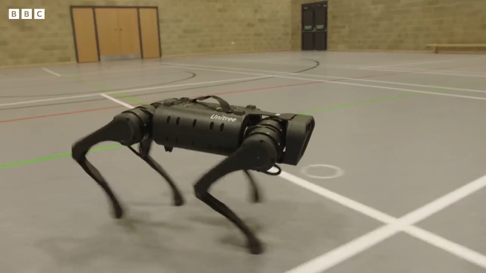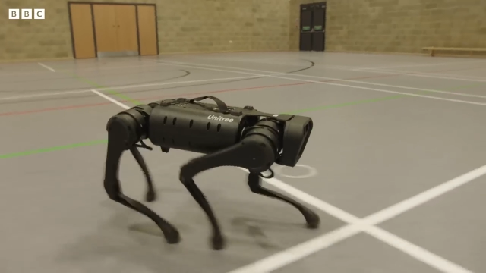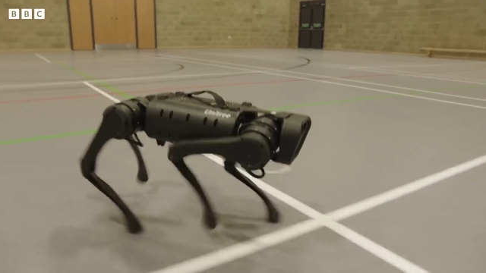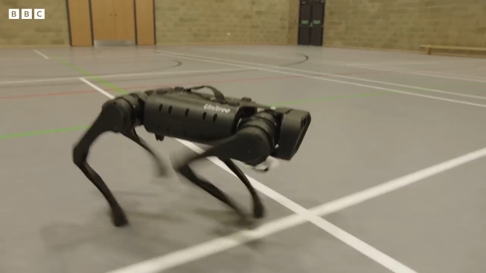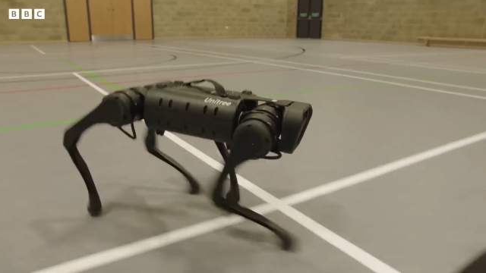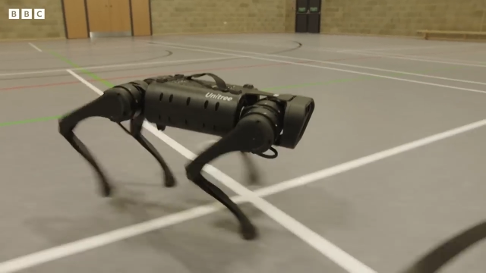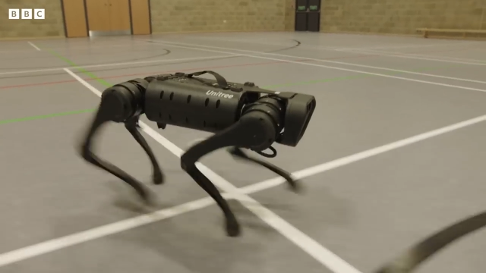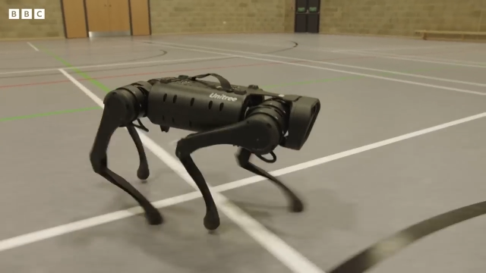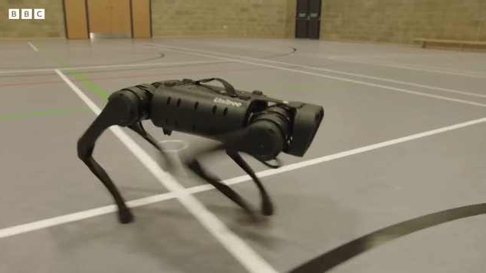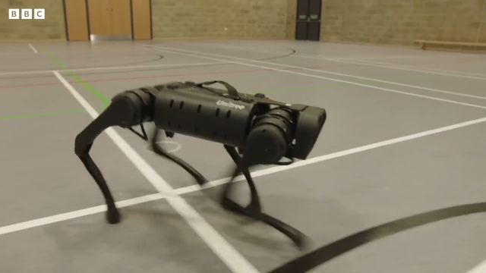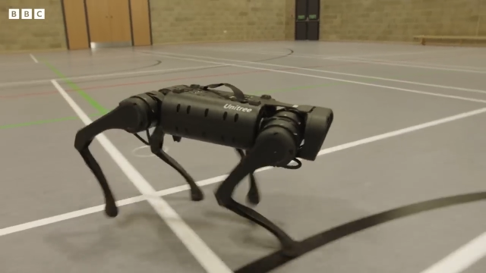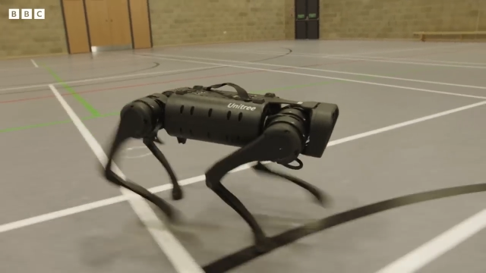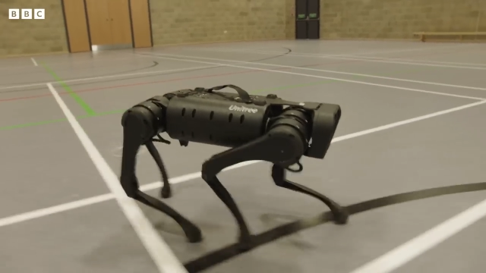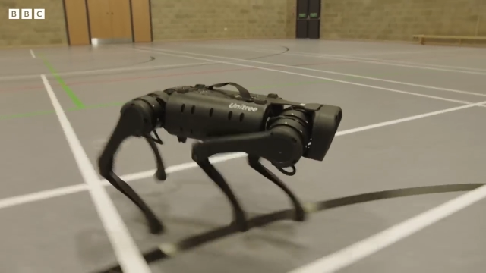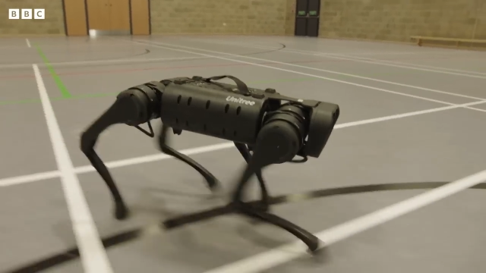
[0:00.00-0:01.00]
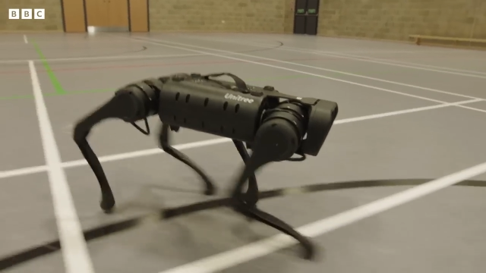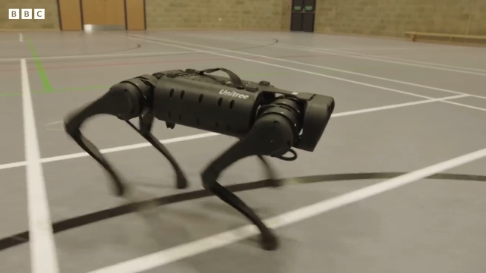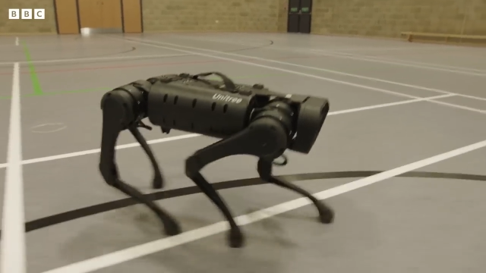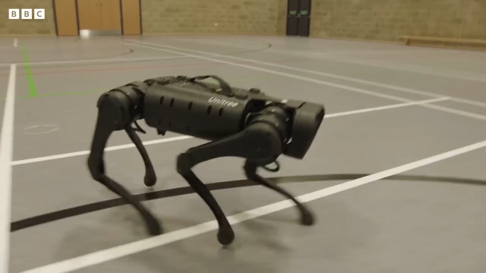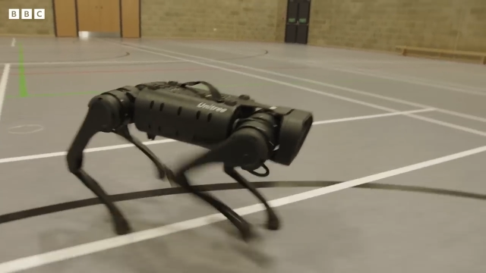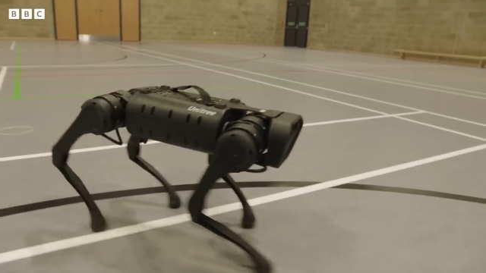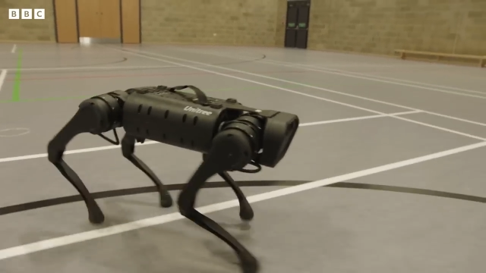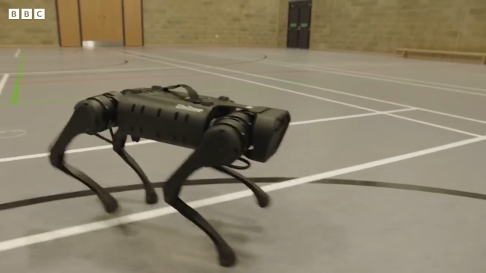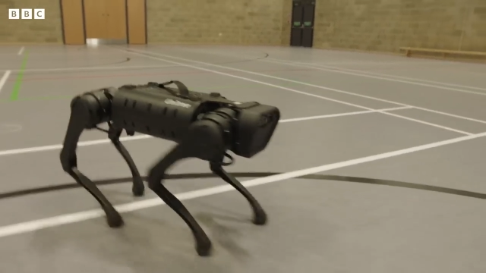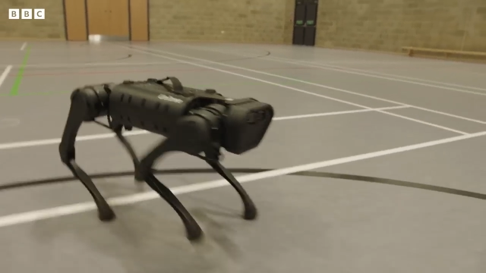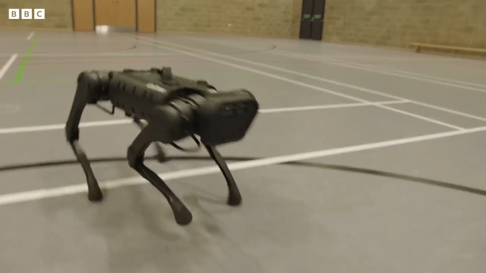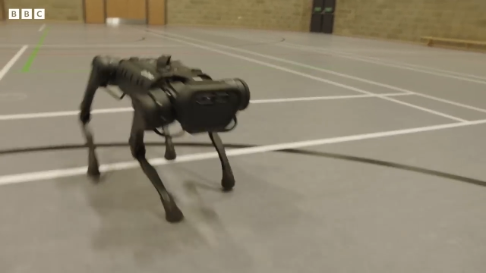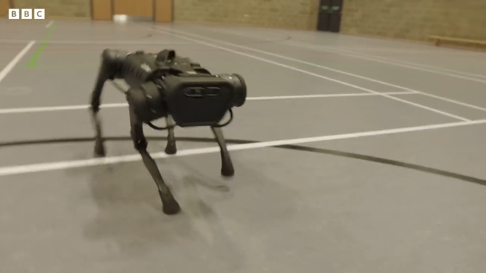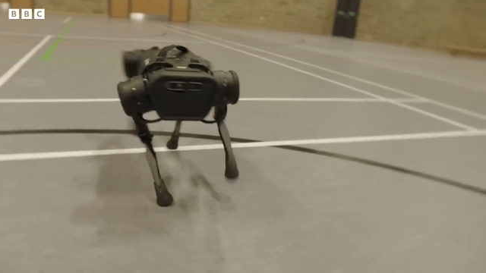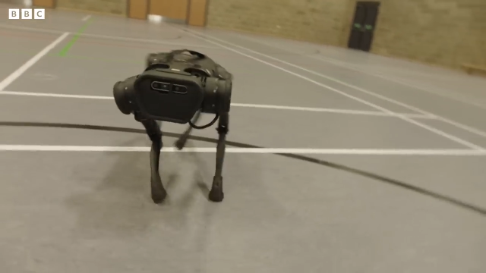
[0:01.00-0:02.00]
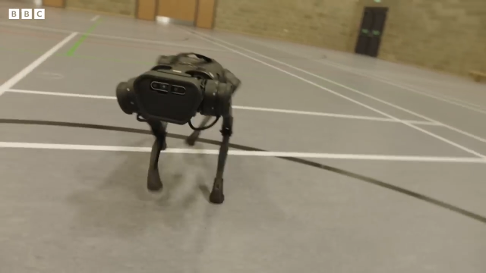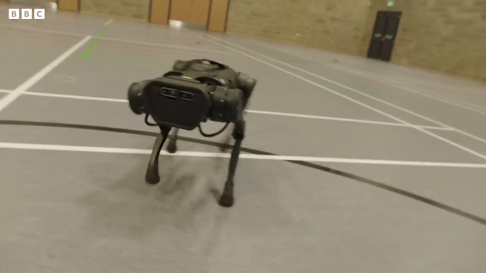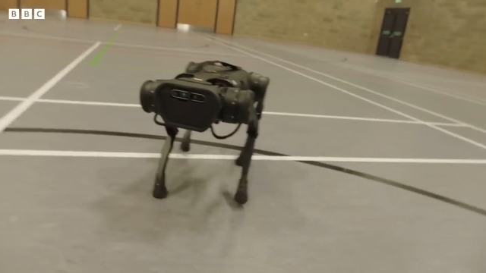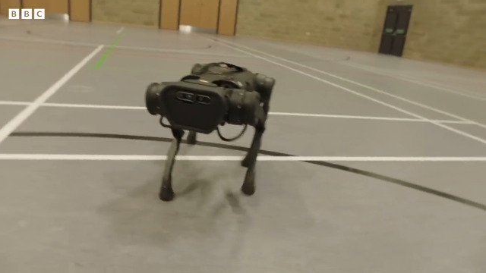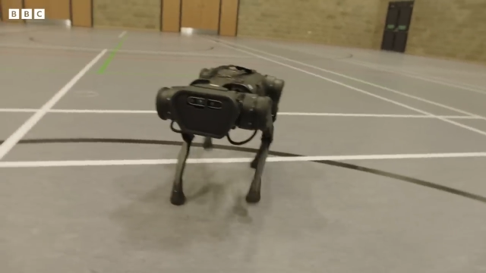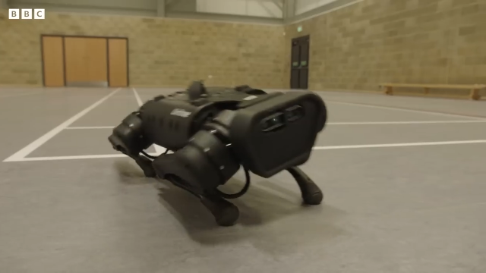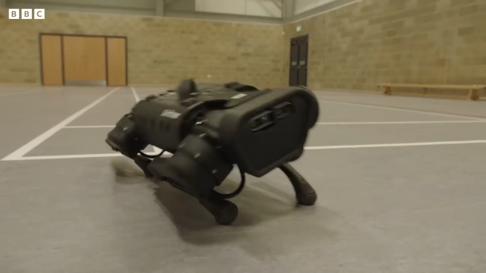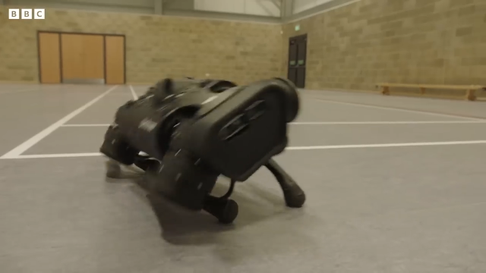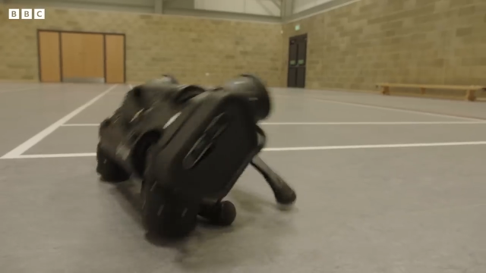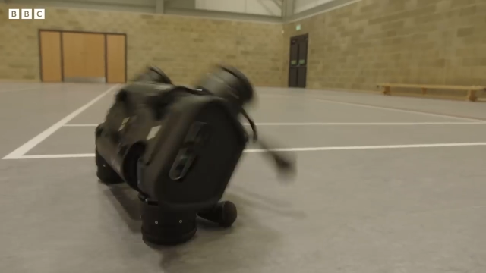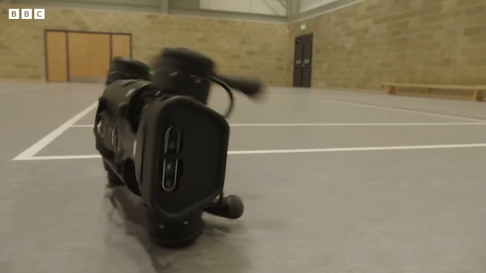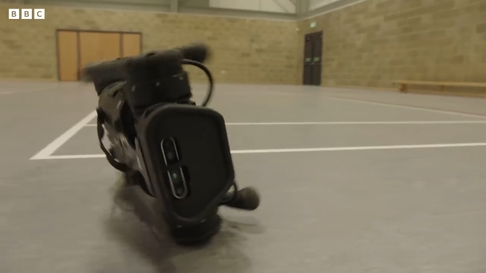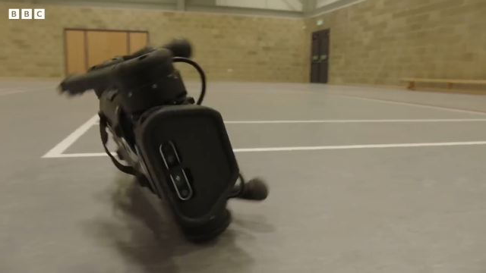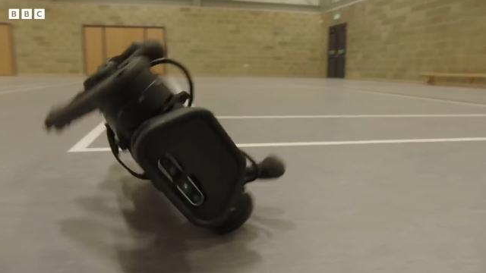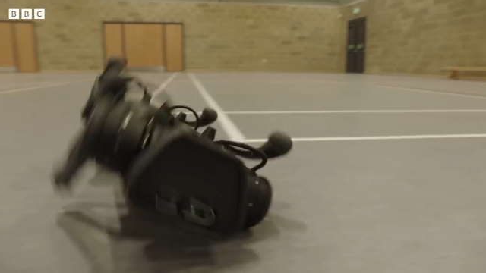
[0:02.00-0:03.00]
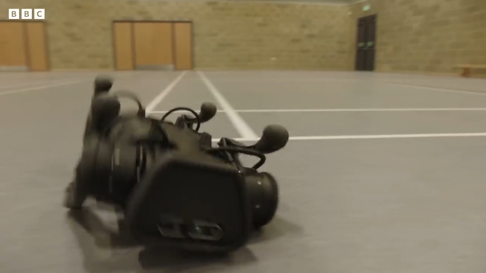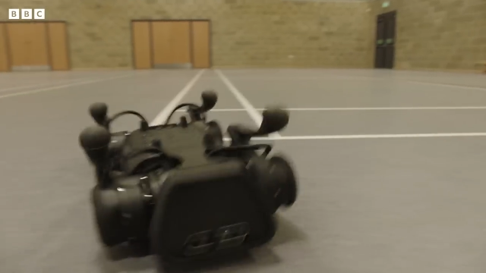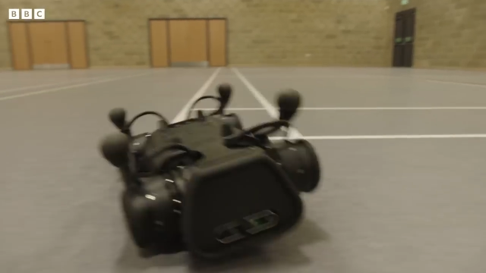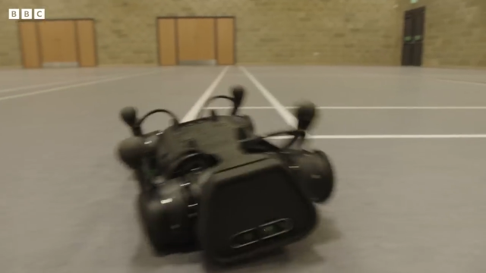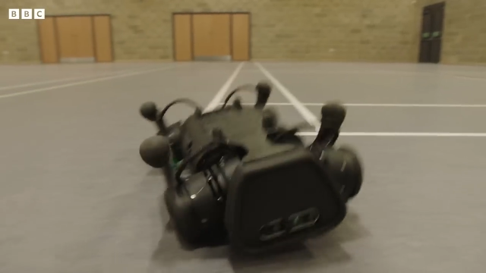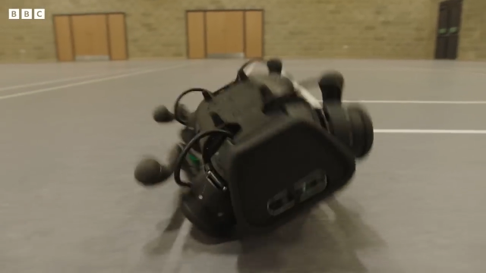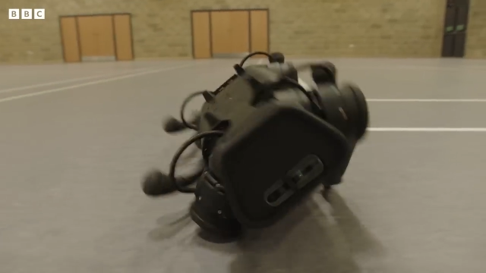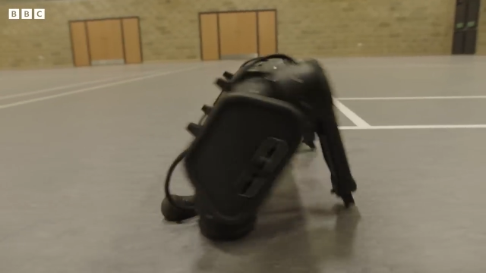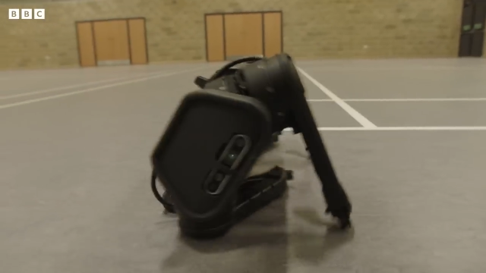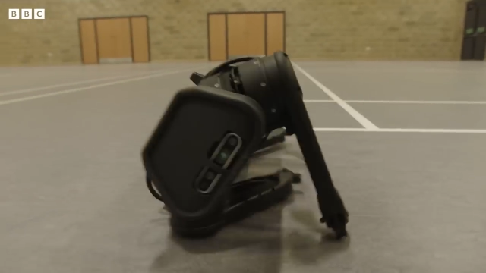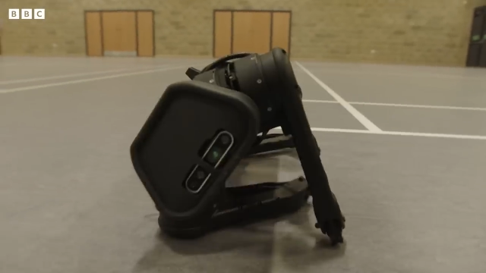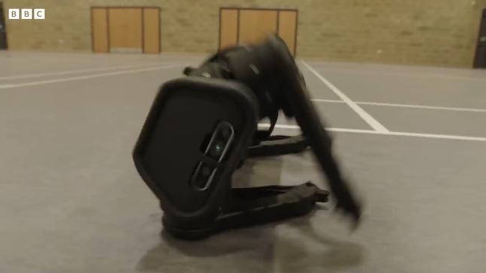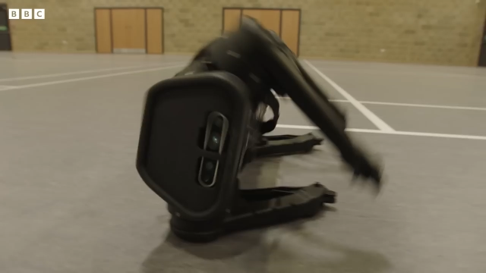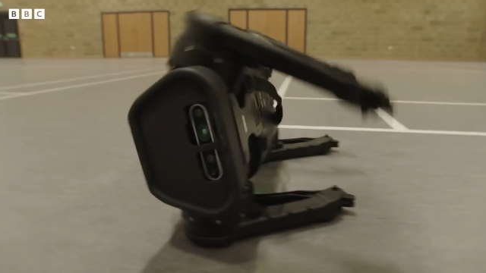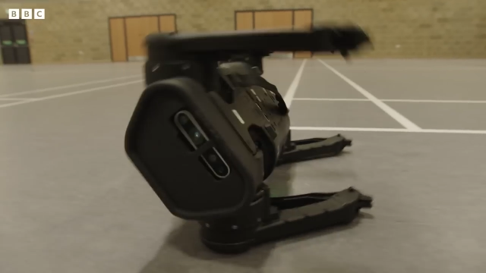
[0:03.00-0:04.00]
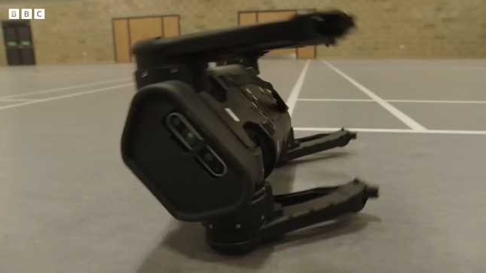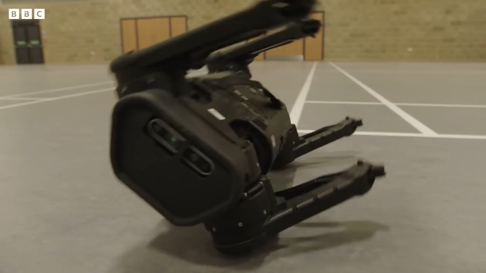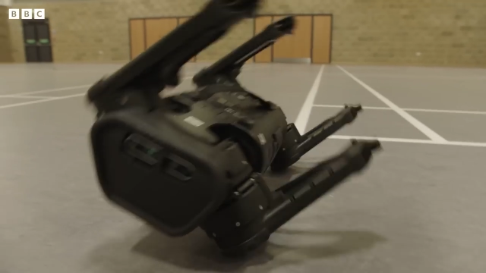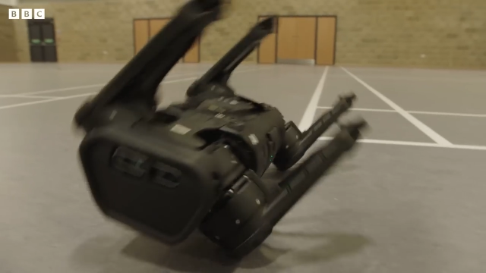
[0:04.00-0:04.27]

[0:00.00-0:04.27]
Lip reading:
[unreadable: no face in view]